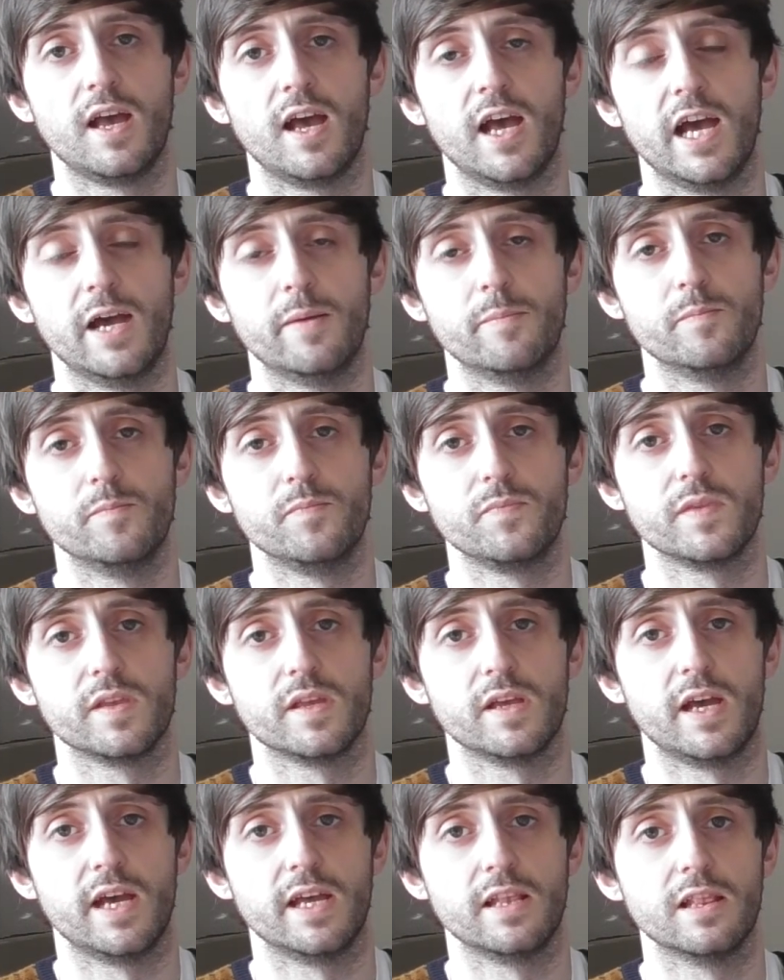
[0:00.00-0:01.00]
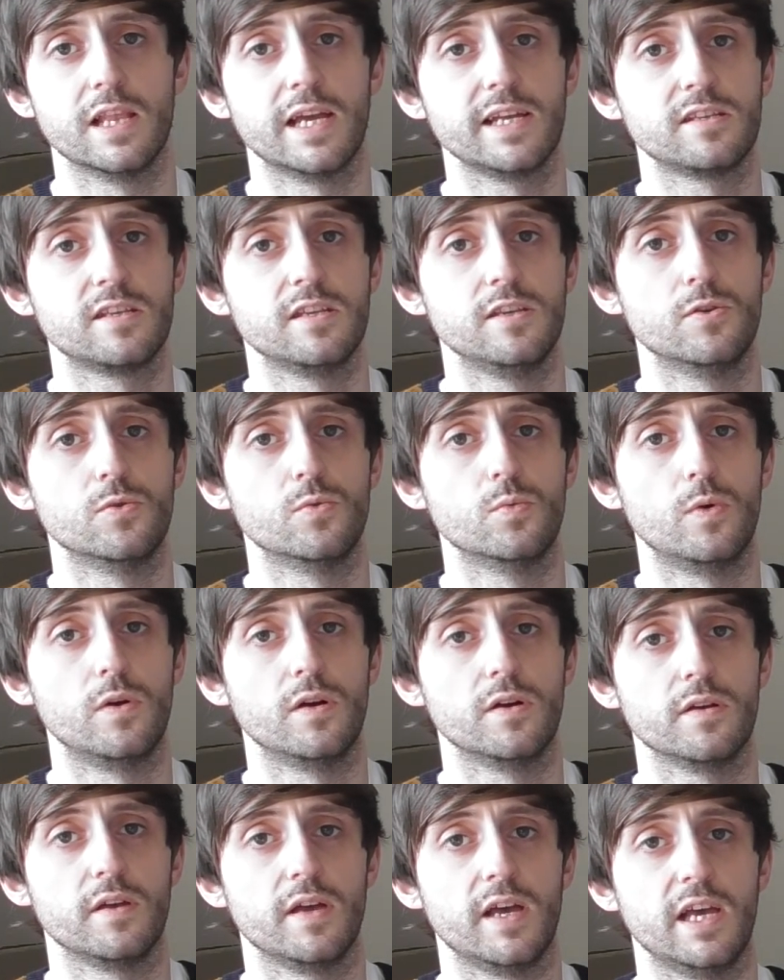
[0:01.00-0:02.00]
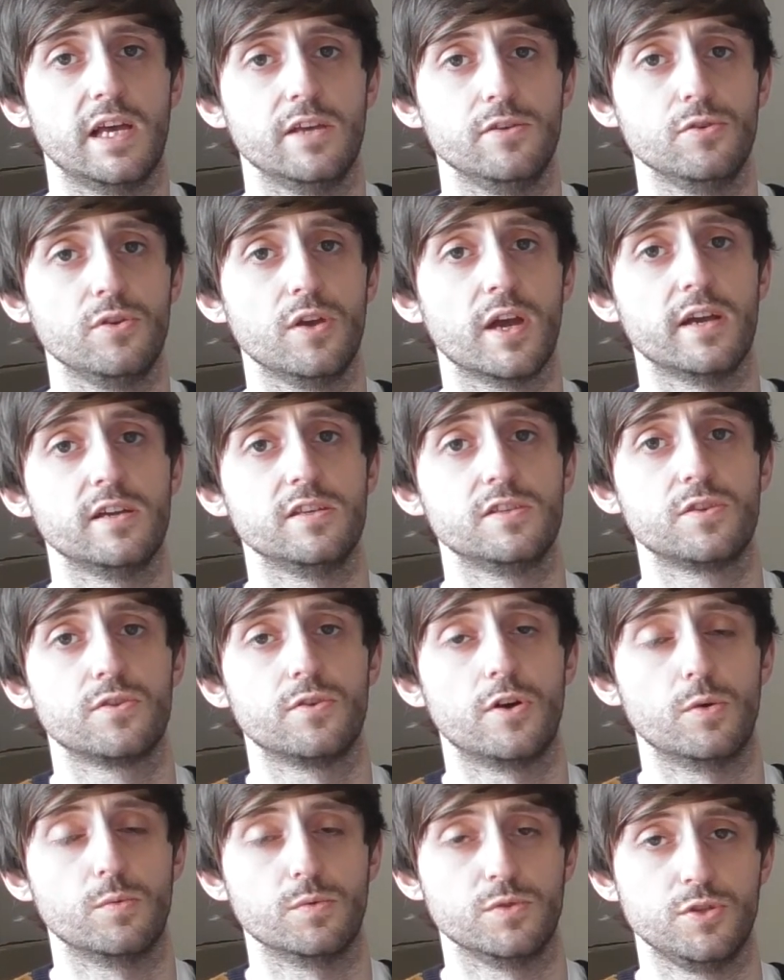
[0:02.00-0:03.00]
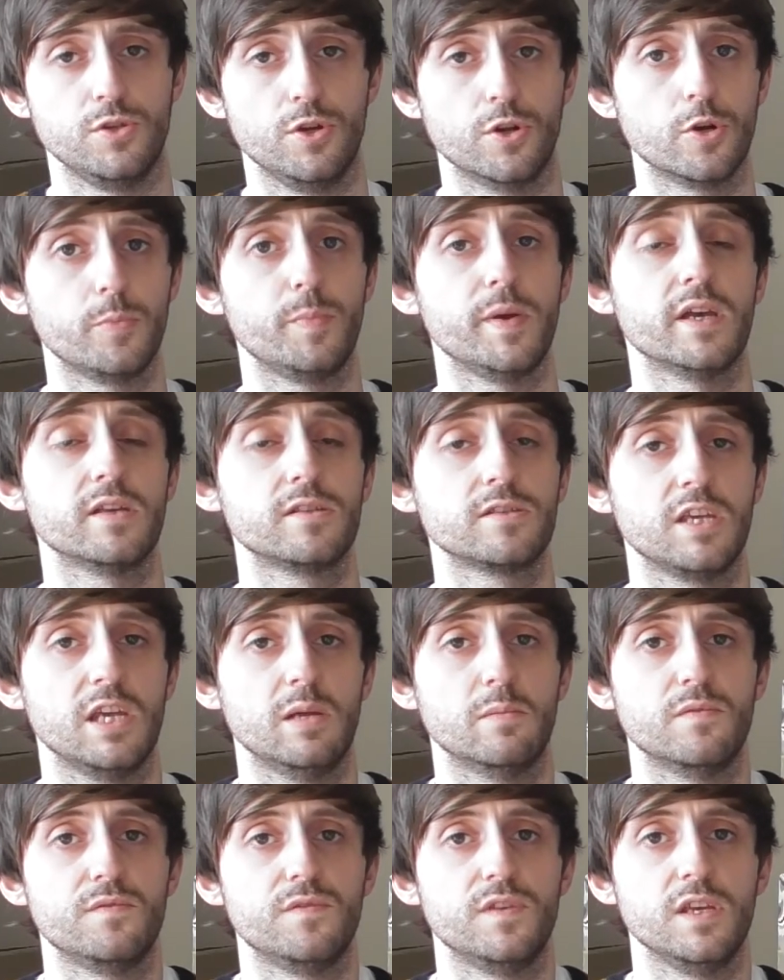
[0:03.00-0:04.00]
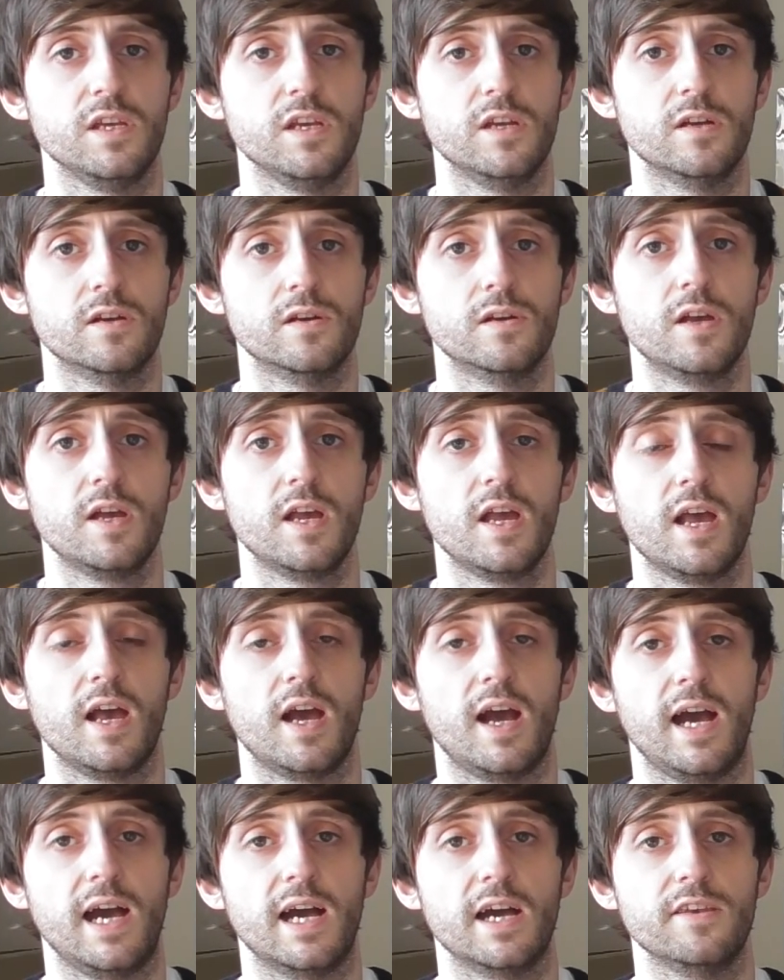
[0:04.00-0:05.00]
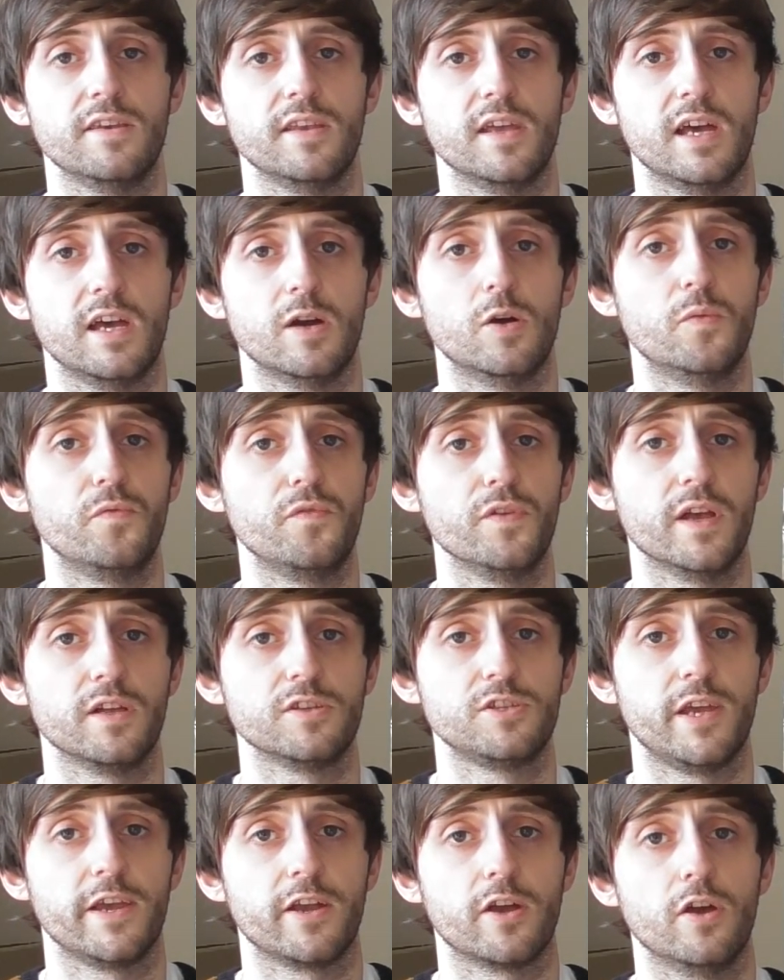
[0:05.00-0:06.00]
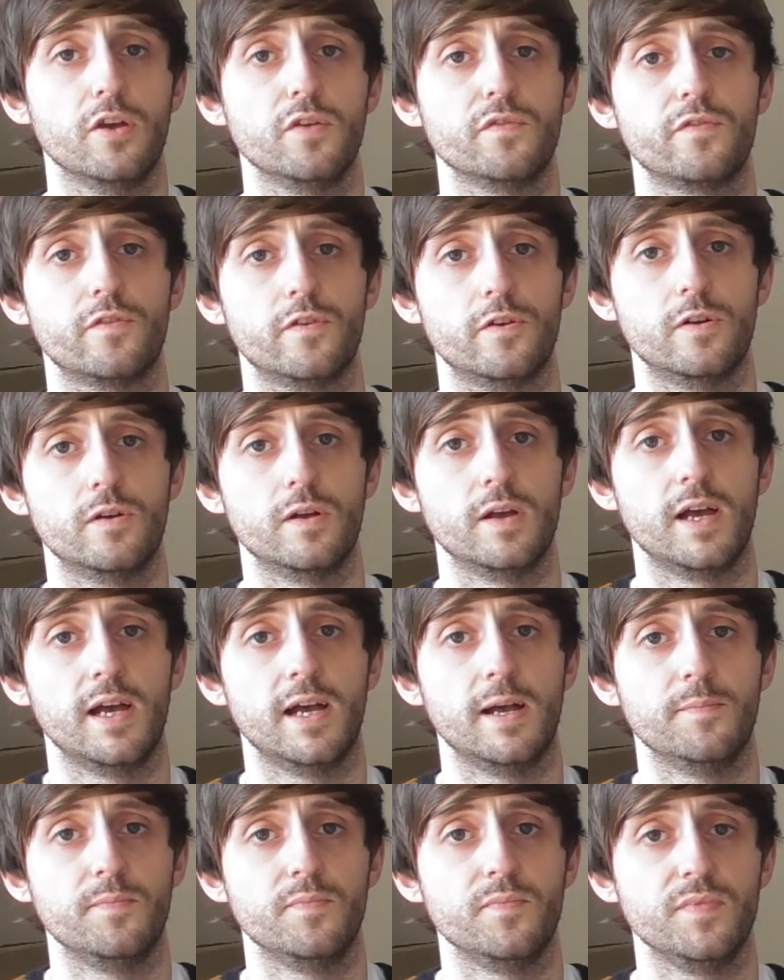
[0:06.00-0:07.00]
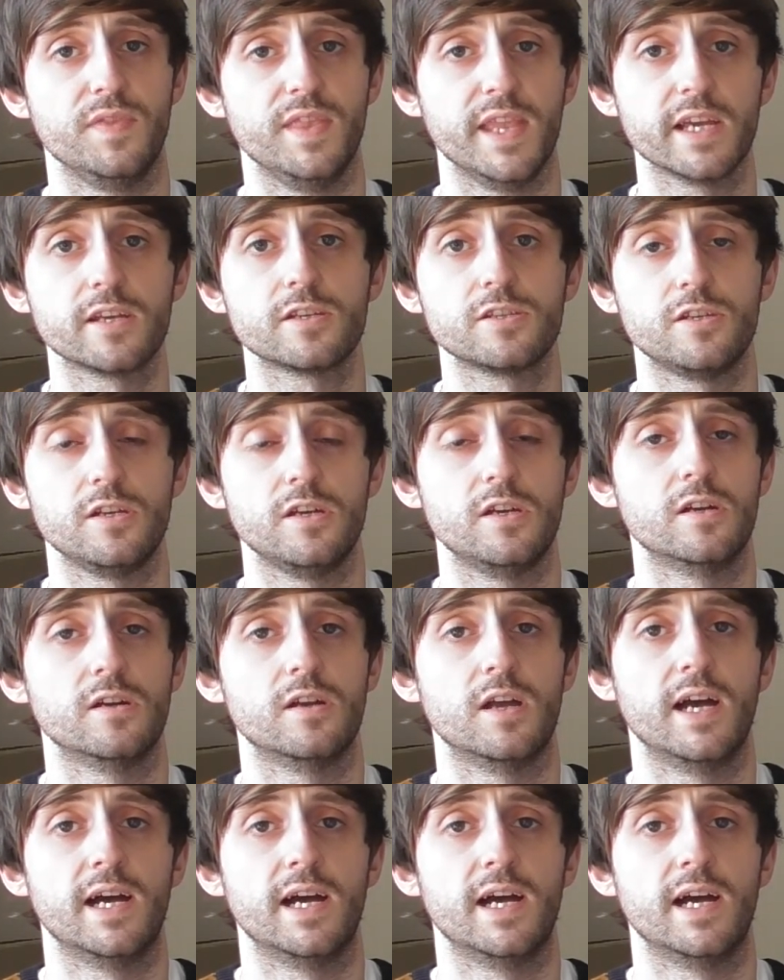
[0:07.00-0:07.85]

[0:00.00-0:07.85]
I'd like to know what you guys thought was your best game of the year, and hopefully I'll check out for next year,